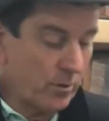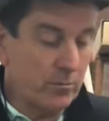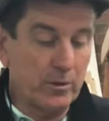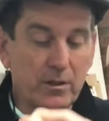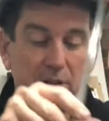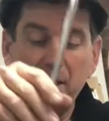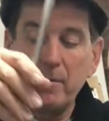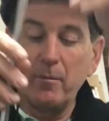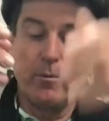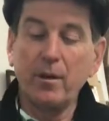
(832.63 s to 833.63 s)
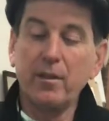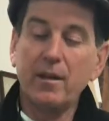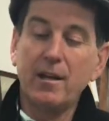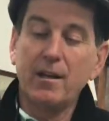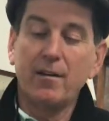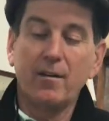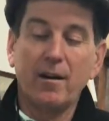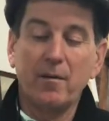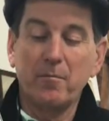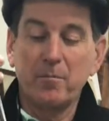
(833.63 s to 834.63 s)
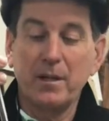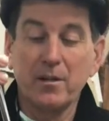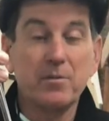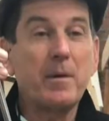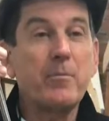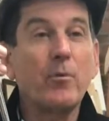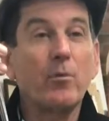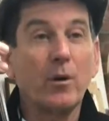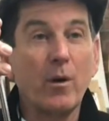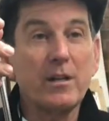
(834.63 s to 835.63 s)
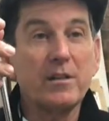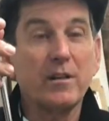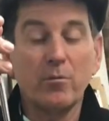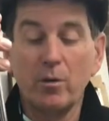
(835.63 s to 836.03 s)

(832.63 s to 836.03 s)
one we just came up with, because people requested it,